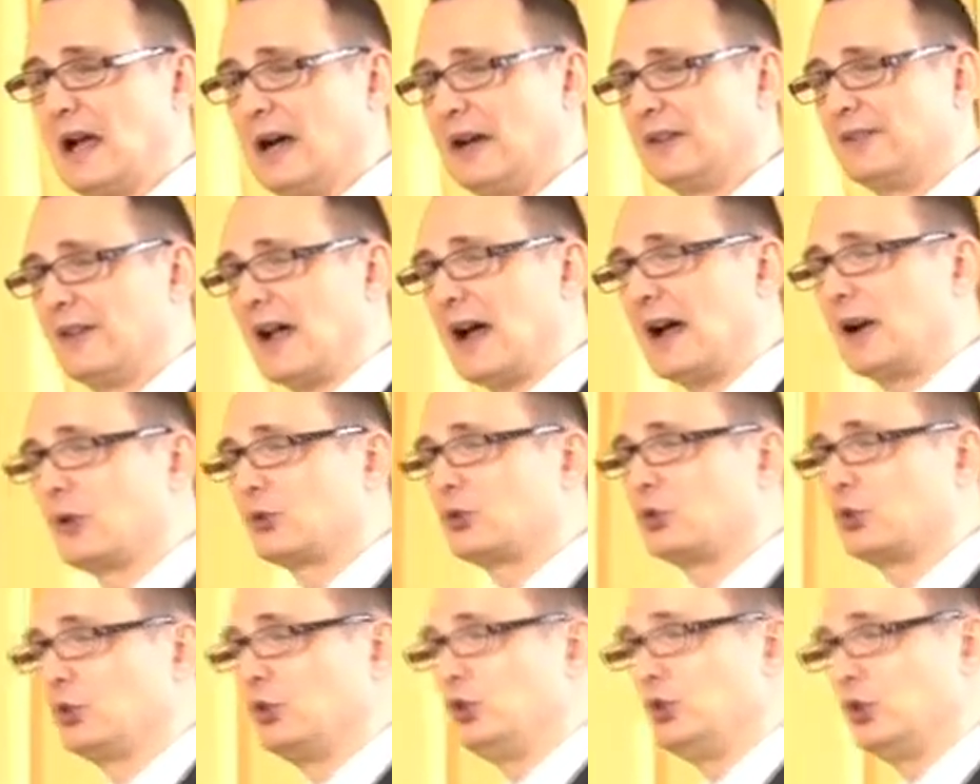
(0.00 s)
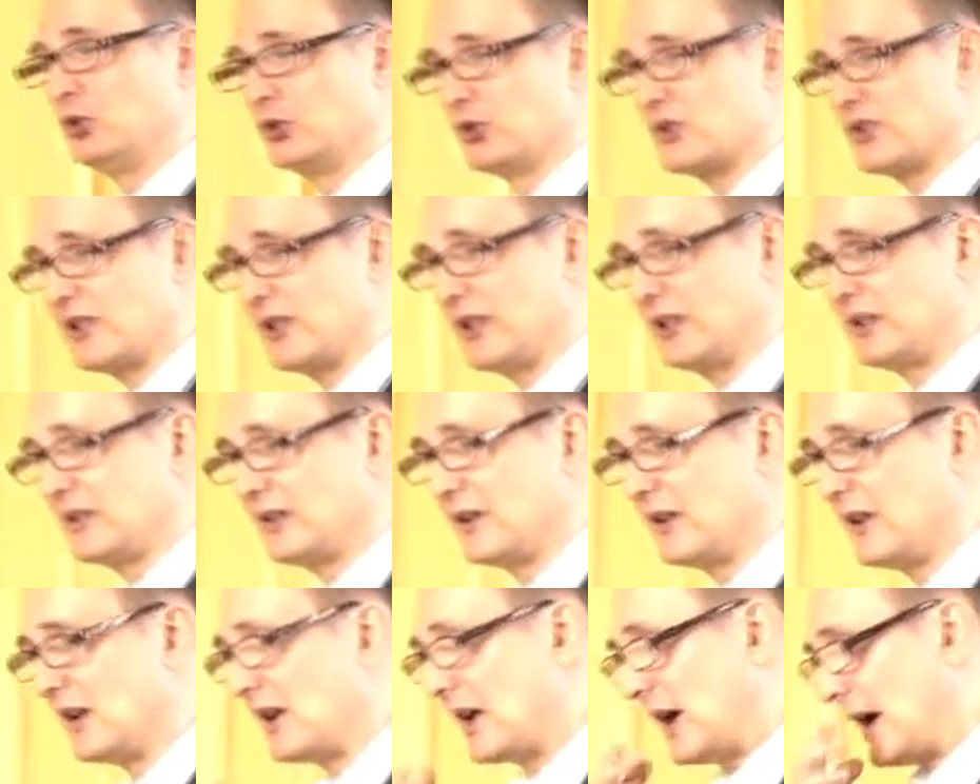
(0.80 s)
and how to use
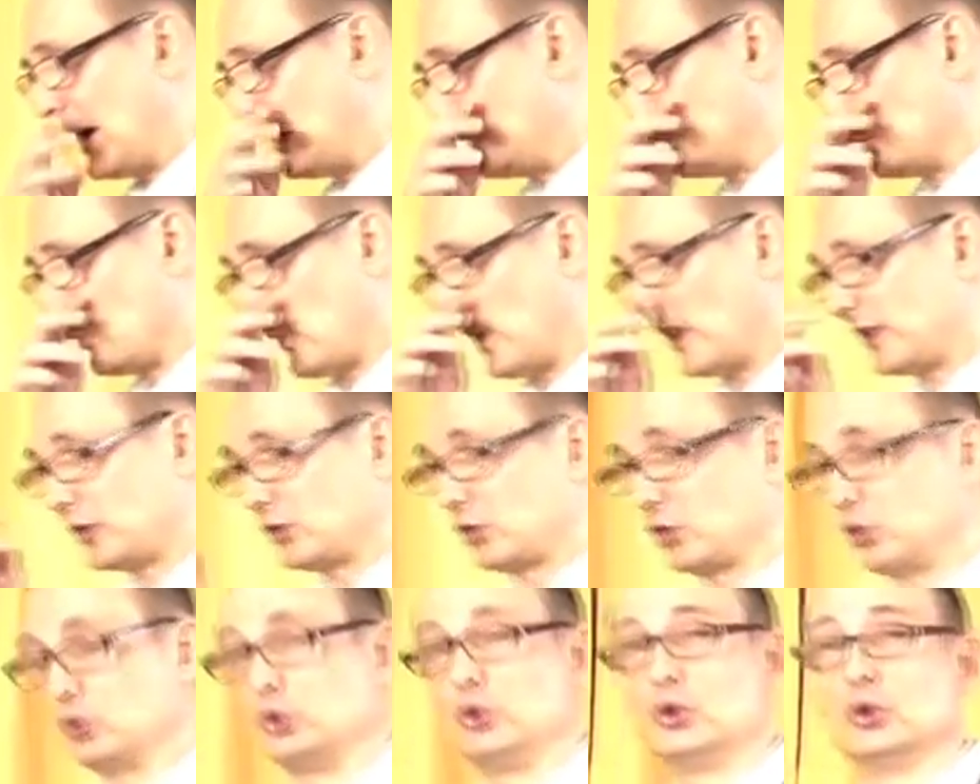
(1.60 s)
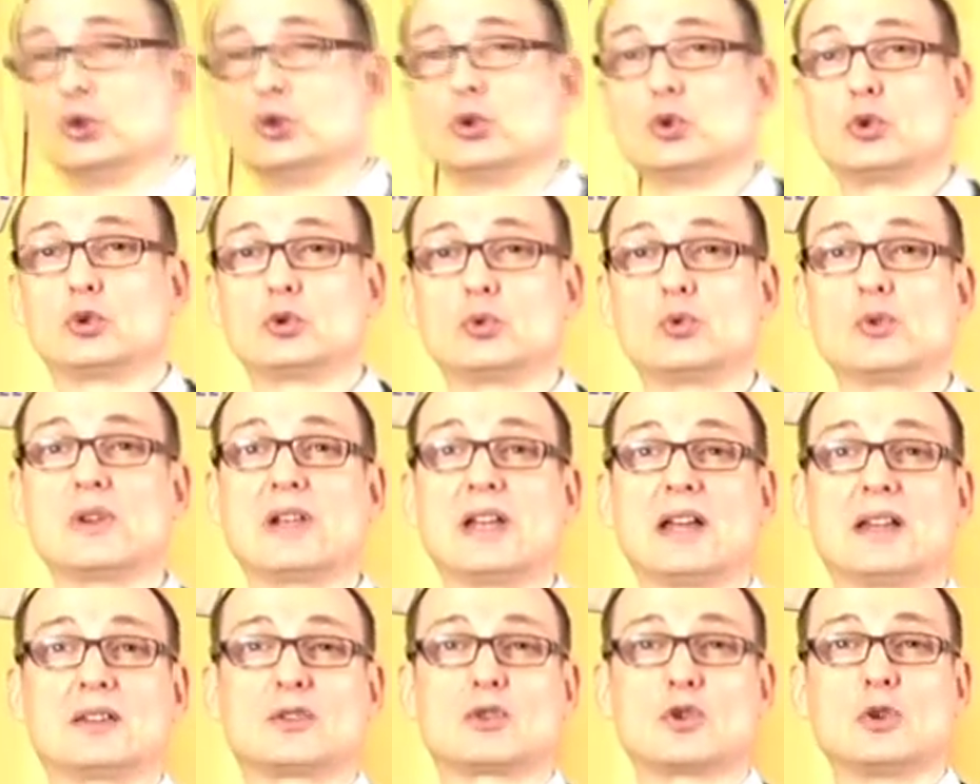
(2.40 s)
it and what to do to
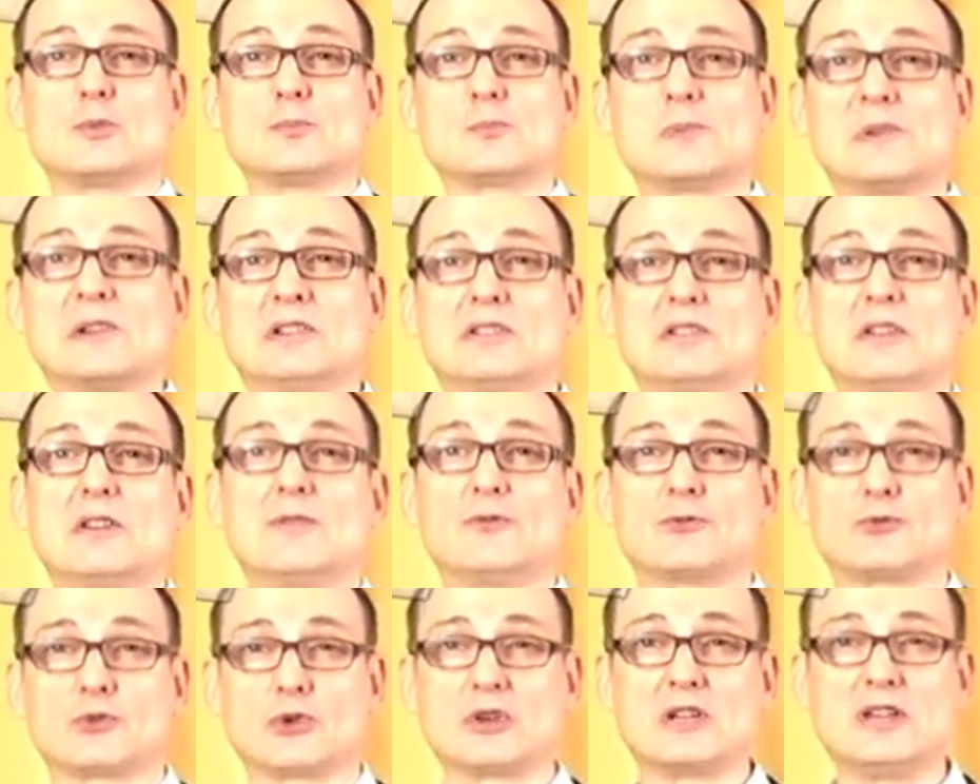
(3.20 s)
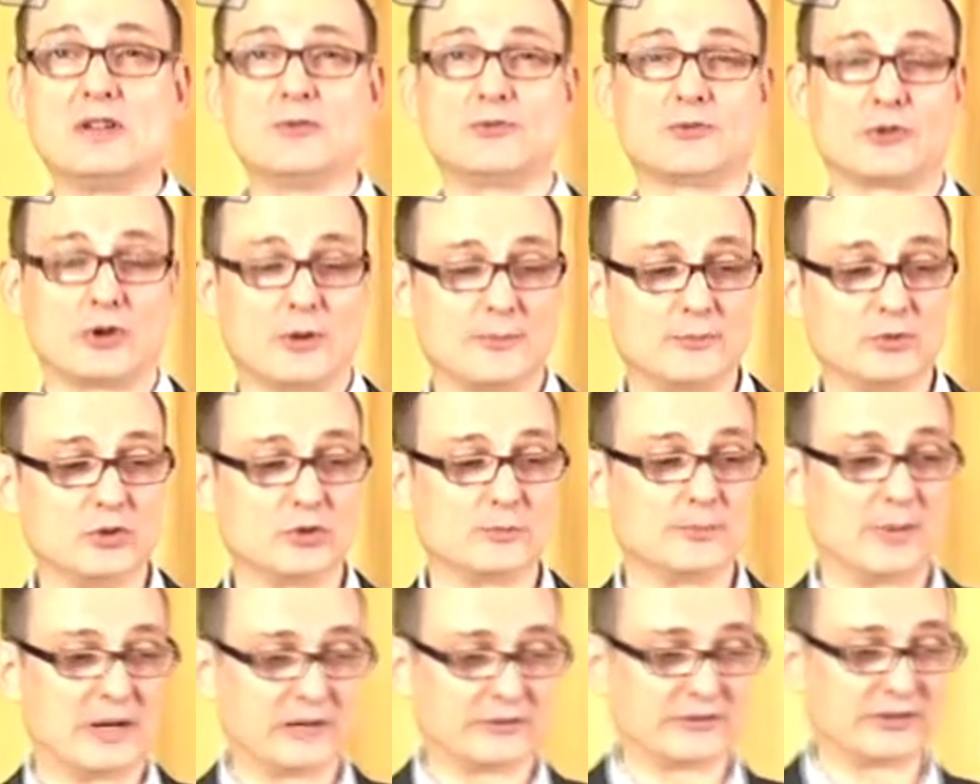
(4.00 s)
get completely free from
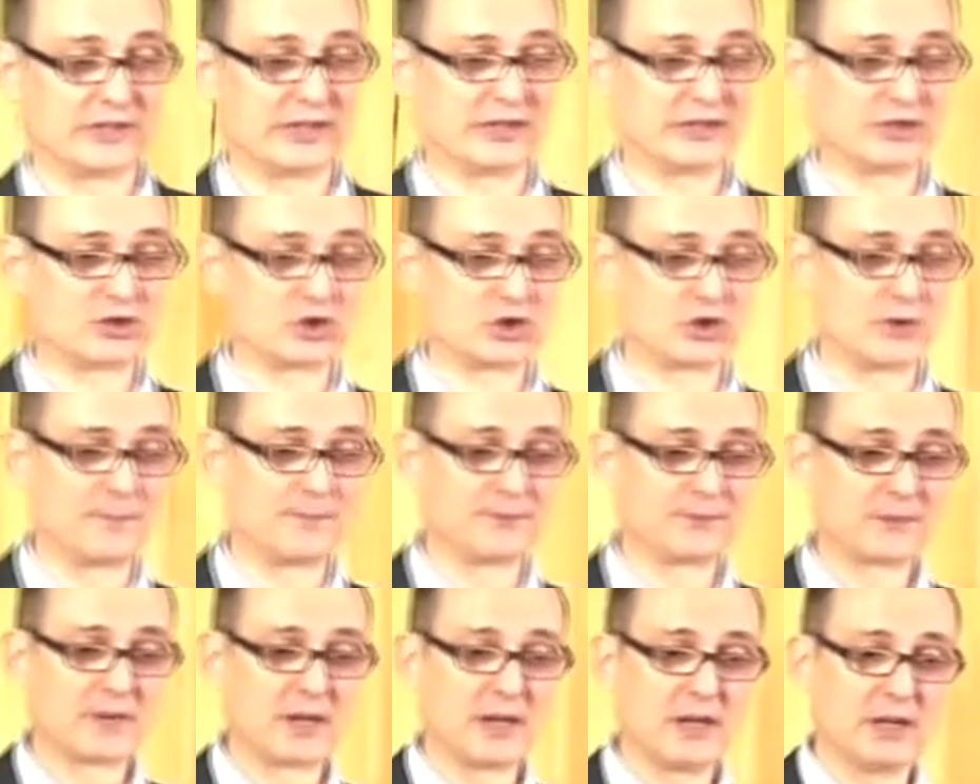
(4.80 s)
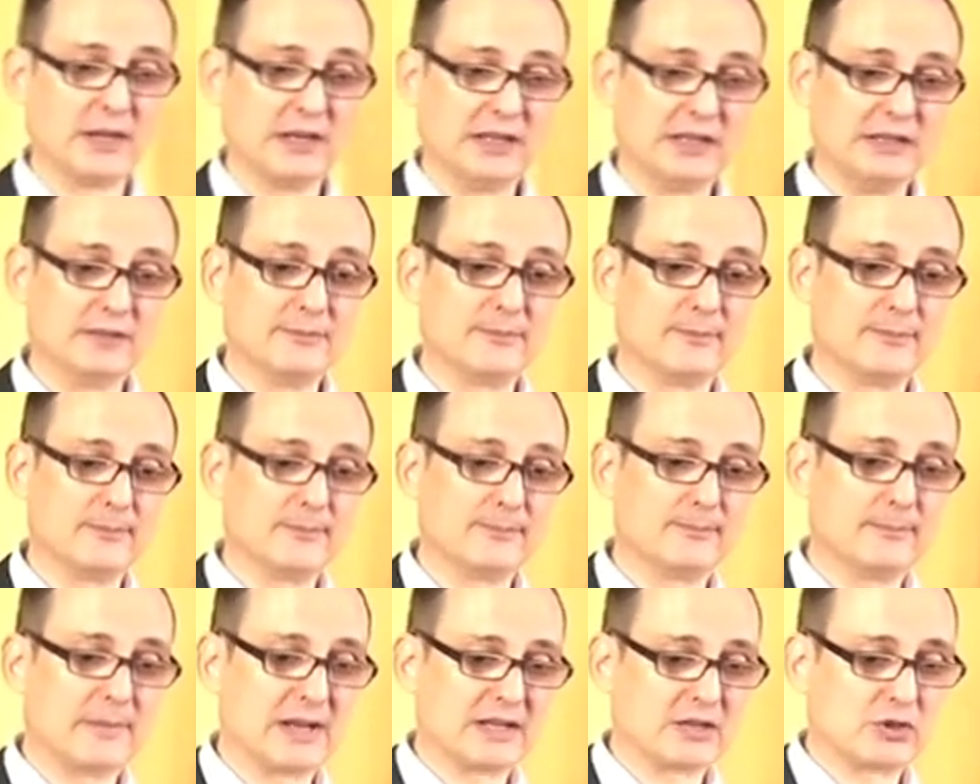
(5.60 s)
your bondage
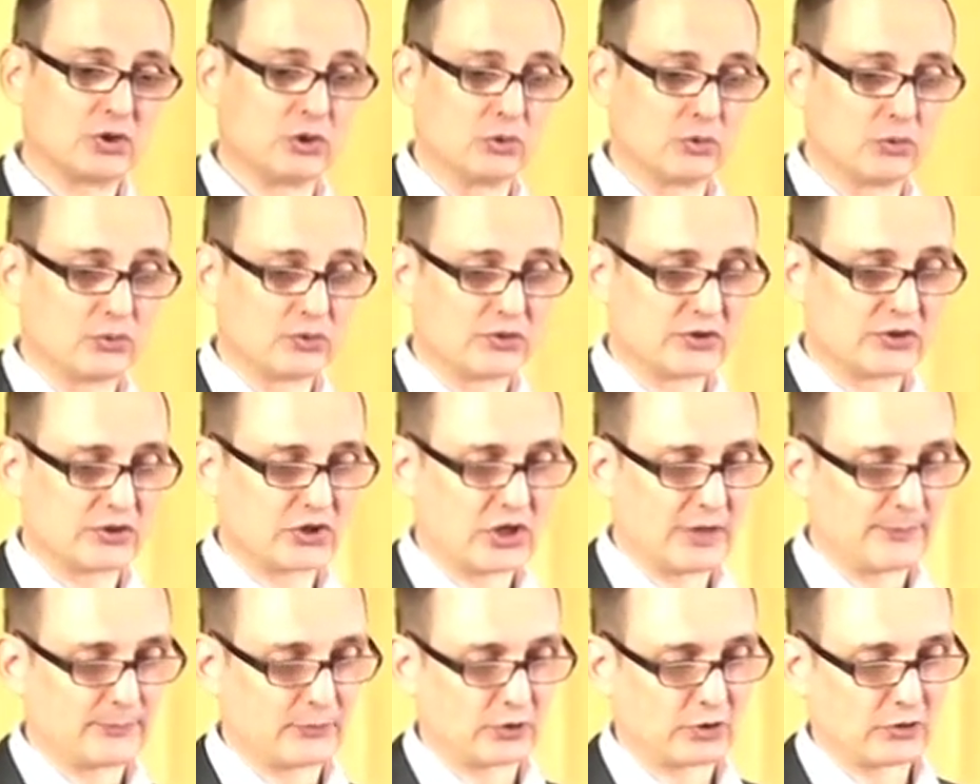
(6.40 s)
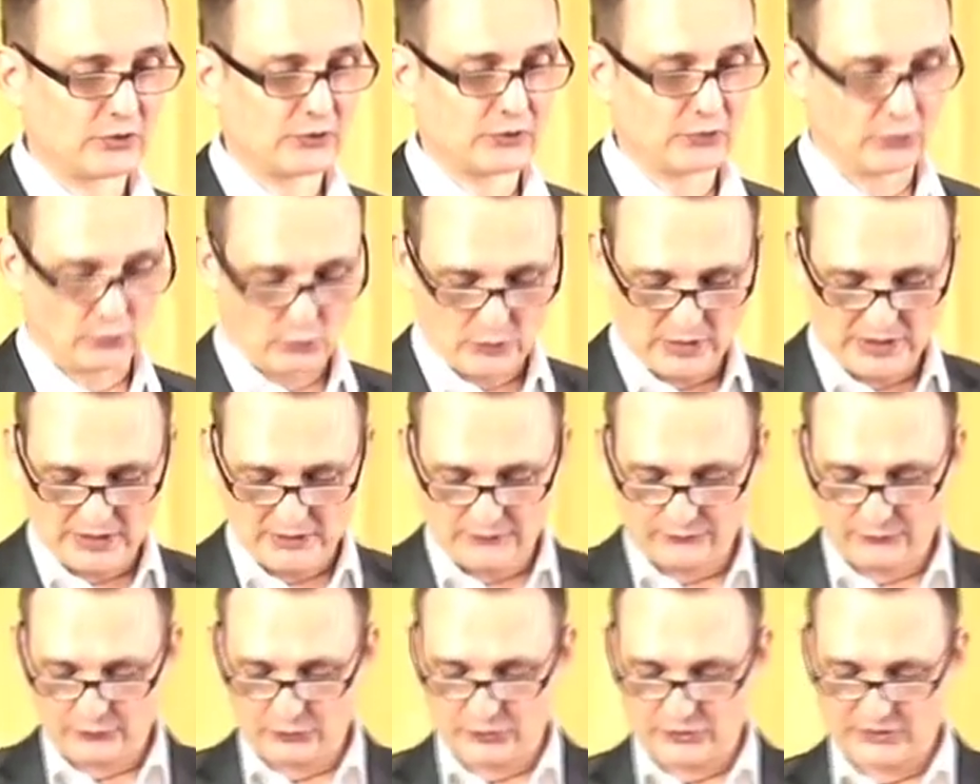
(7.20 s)
in Matthew's chapter
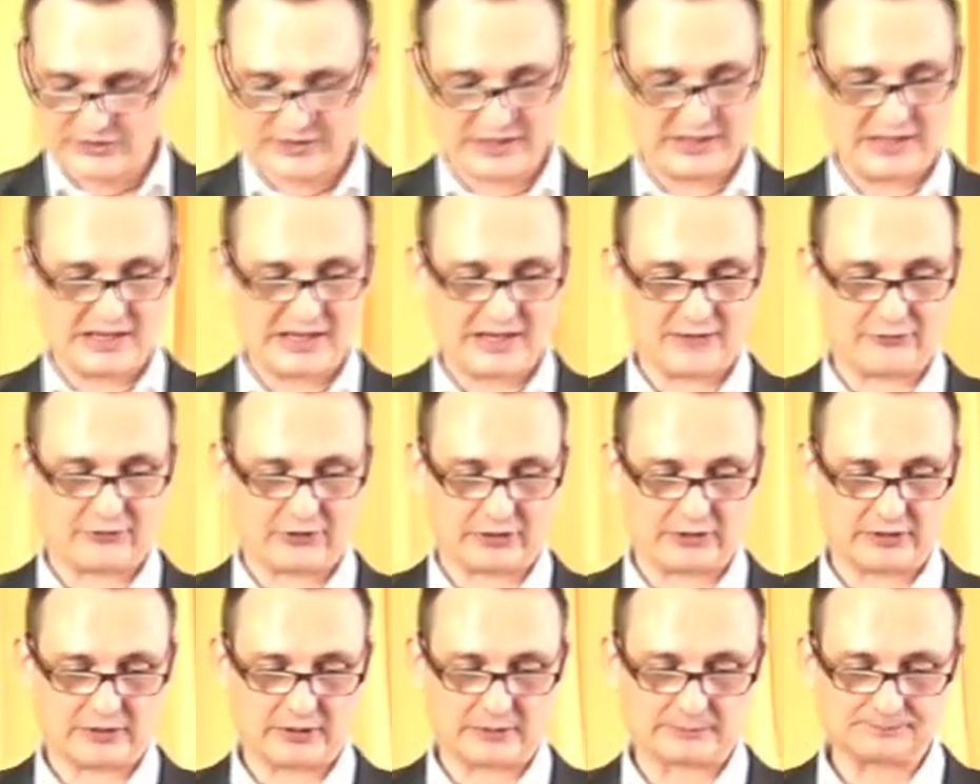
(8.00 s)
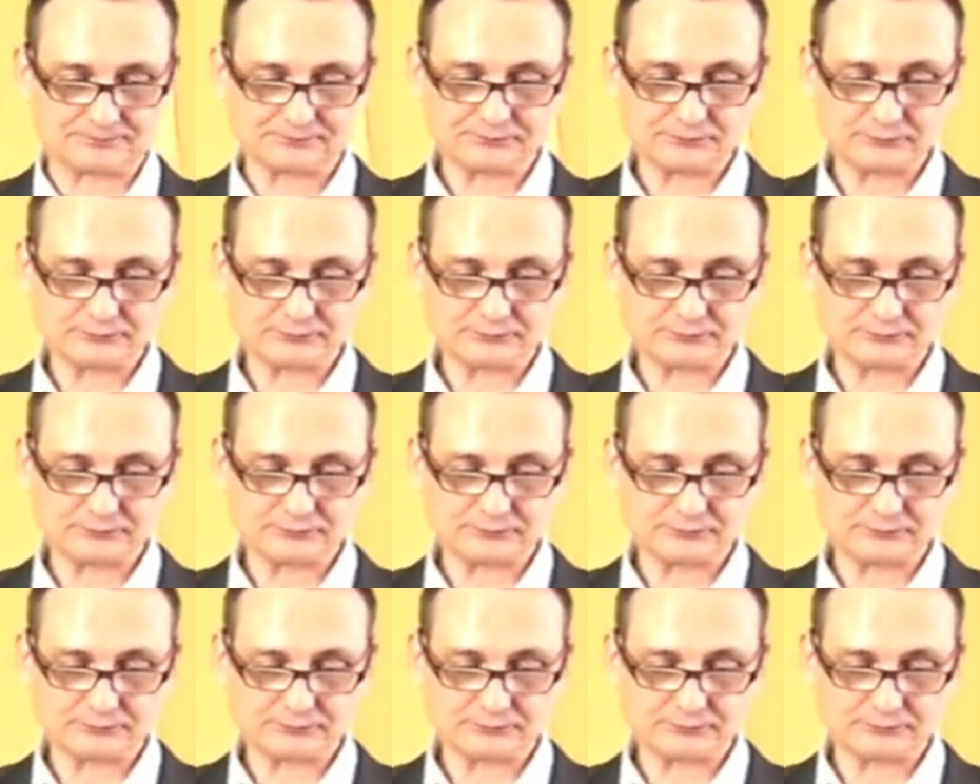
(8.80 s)
3, verse 11.